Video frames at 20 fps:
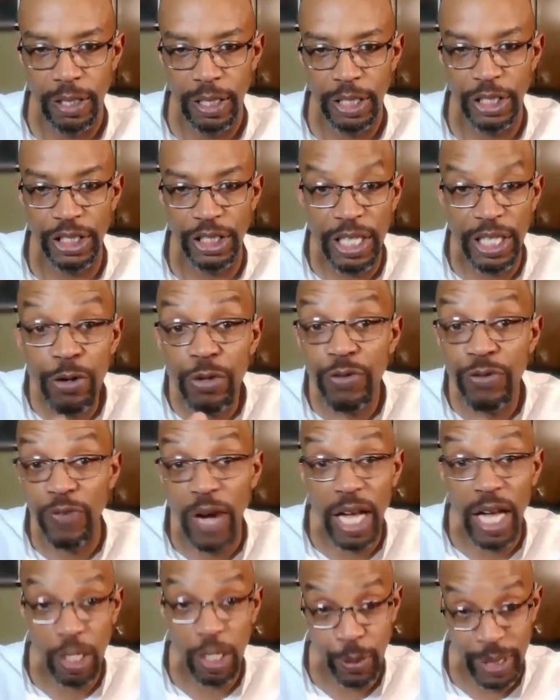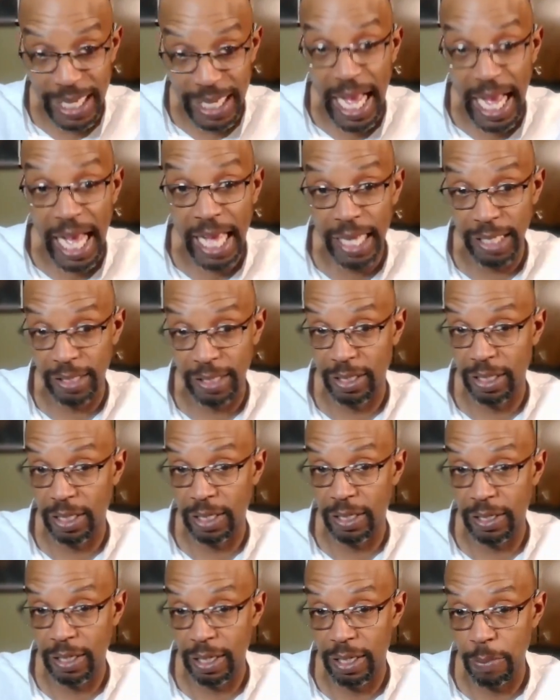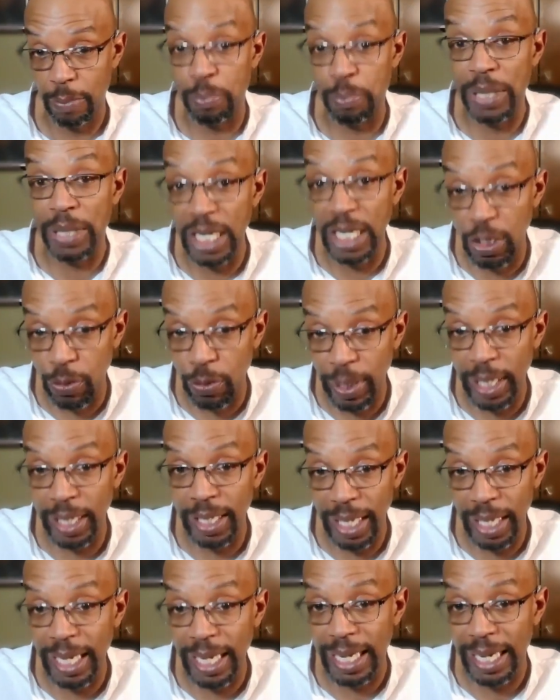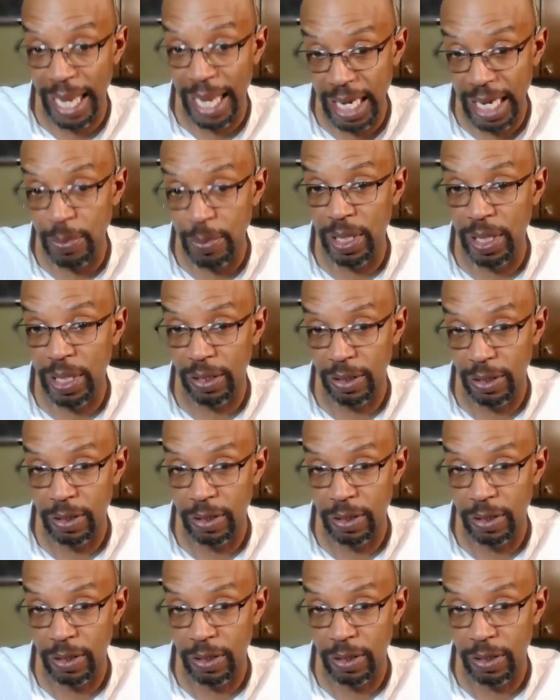She was following God, plundering an economy,